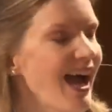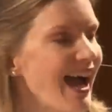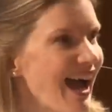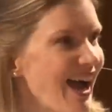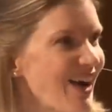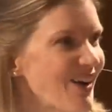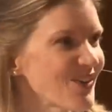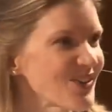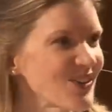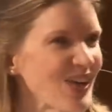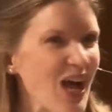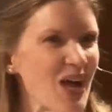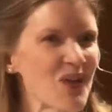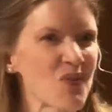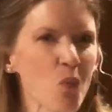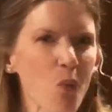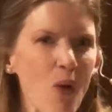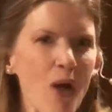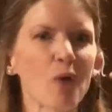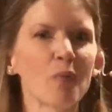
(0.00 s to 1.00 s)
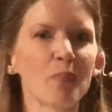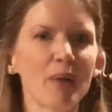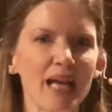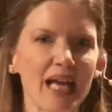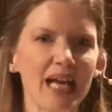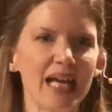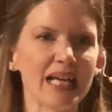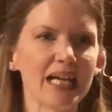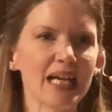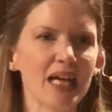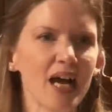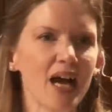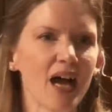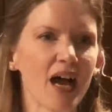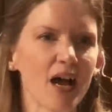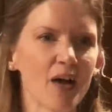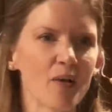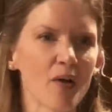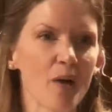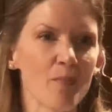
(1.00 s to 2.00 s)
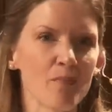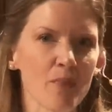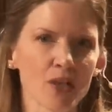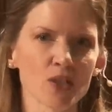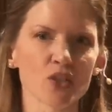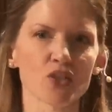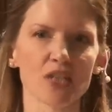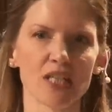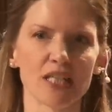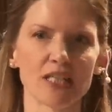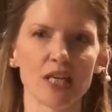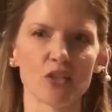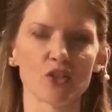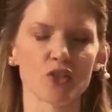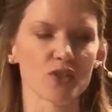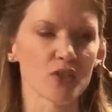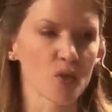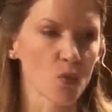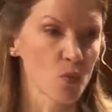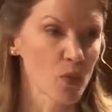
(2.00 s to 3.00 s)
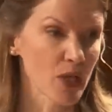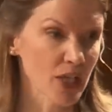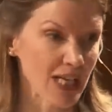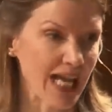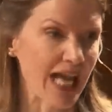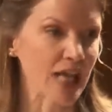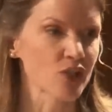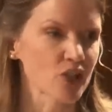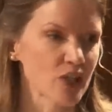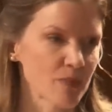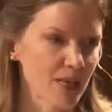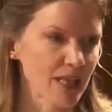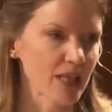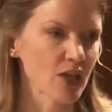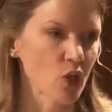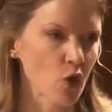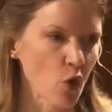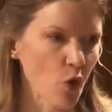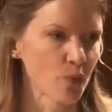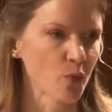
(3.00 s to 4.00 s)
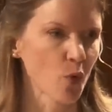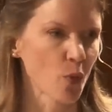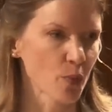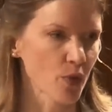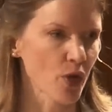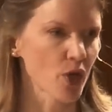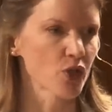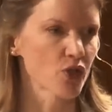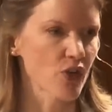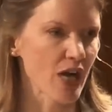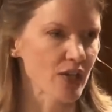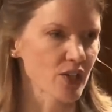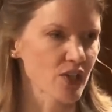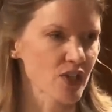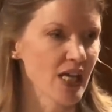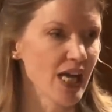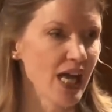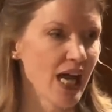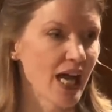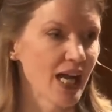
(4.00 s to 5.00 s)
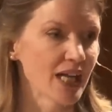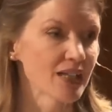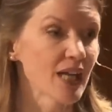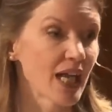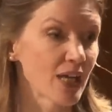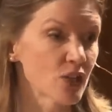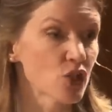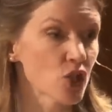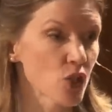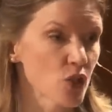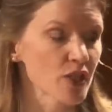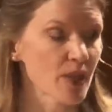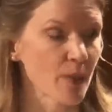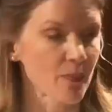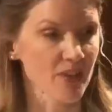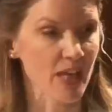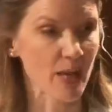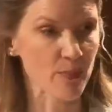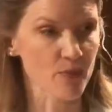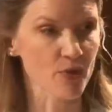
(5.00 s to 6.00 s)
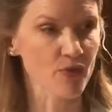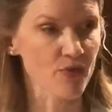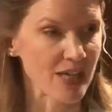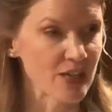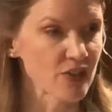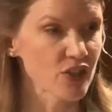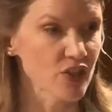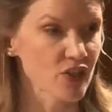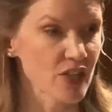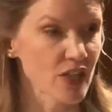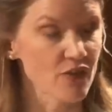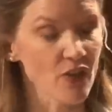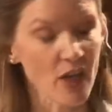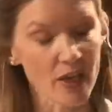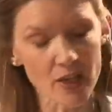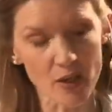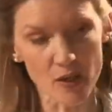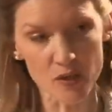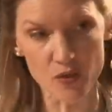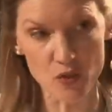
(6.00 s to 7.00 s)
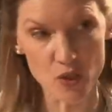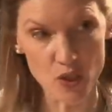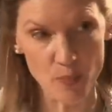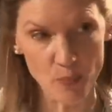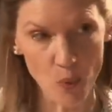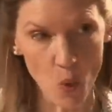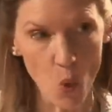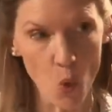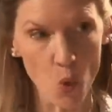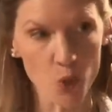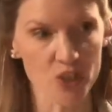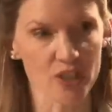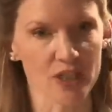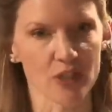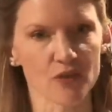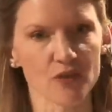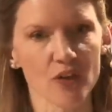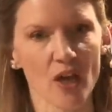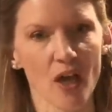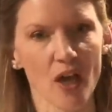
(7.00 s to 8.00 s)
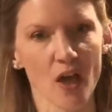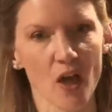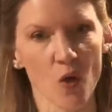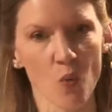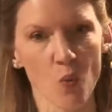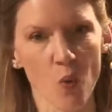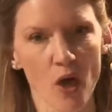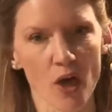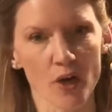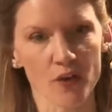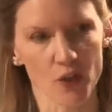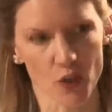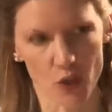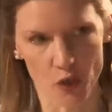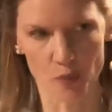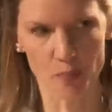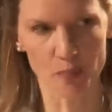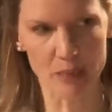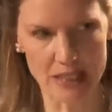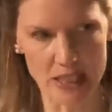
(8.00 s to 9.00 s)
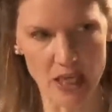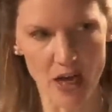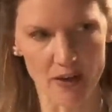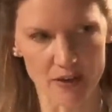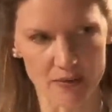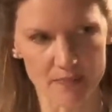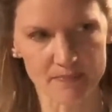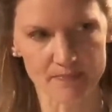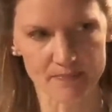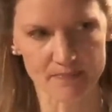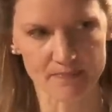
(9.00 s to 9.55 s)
health and well-being amongst teenagers, that we could actually make a lot more progress and do some of that preventative and supportive work that could be done.